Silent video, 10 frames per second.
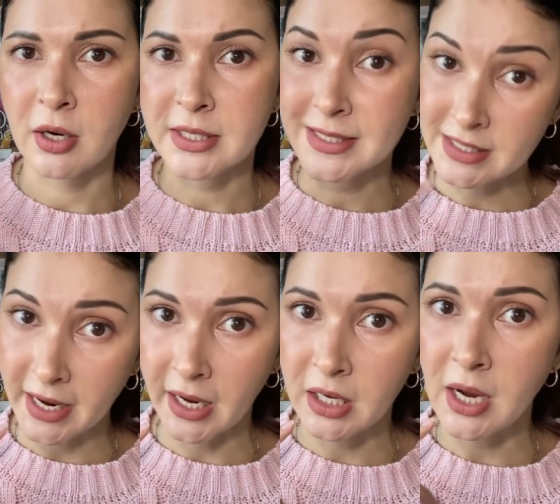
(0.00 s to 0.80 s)

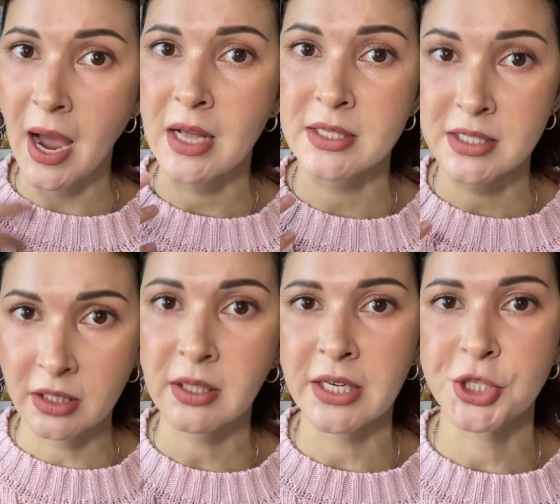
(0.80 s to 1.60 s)
stay and
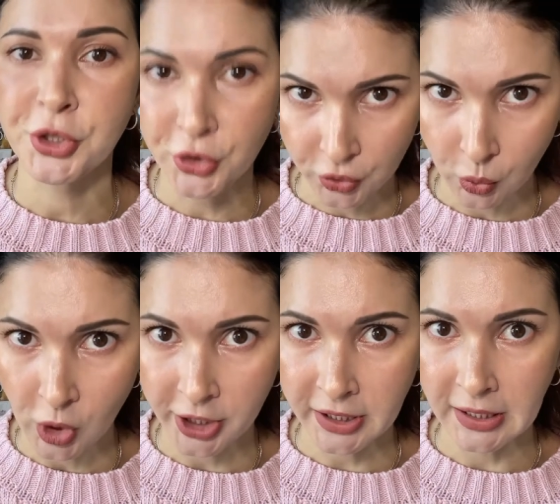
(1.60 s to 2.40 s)
still continue
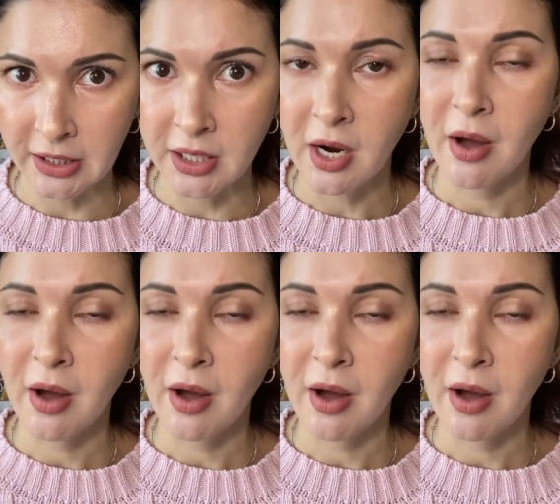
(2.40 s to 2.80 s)
working.